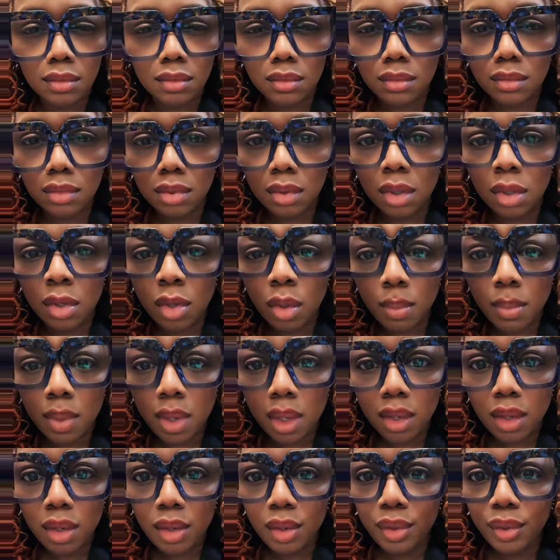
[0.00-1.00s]
Get on
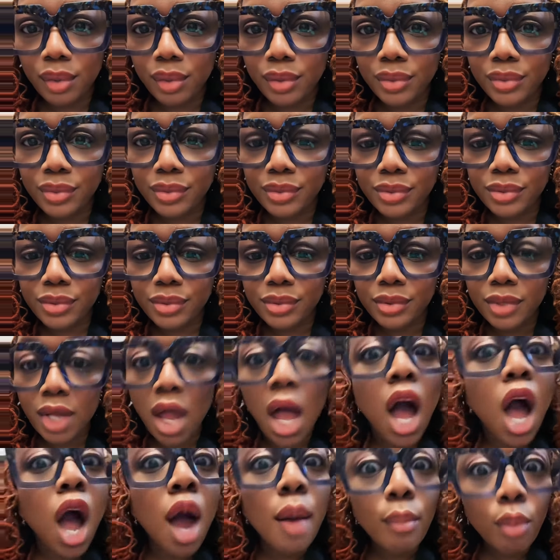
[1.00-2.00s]
my nerves.
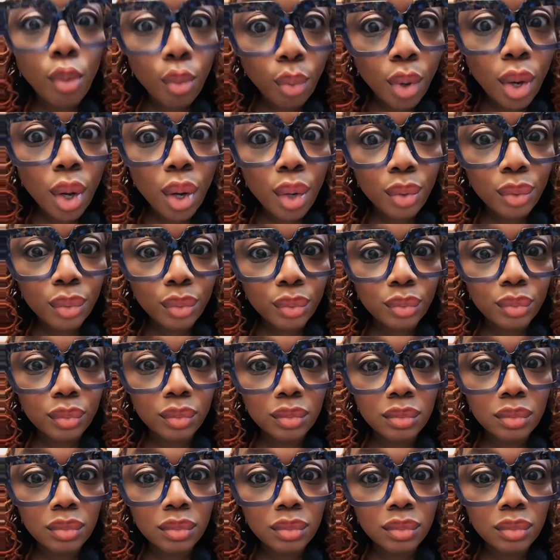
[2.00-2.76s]
I'm grown.